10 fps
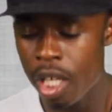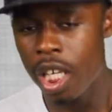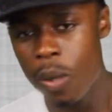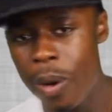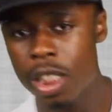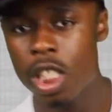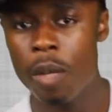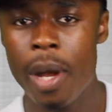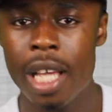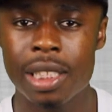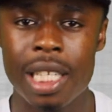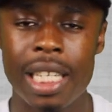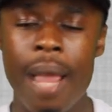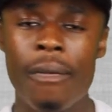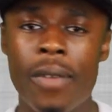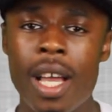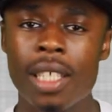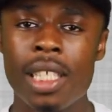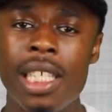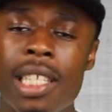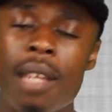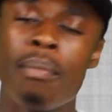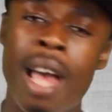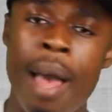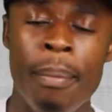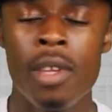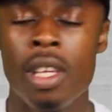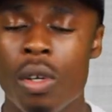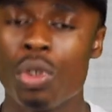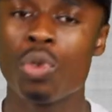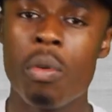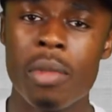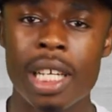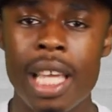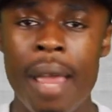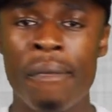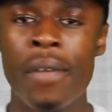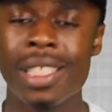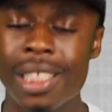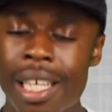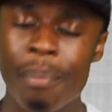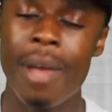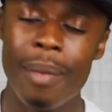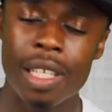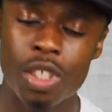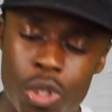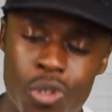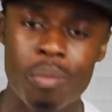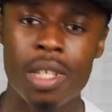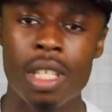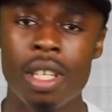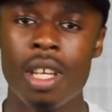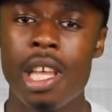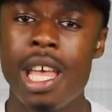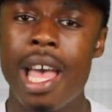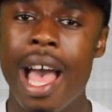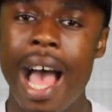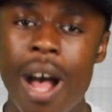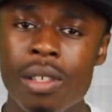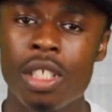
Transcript: He went to the person that came first and he said, ma'am, it was a woman that came first. He said, ma'am, excuse me, how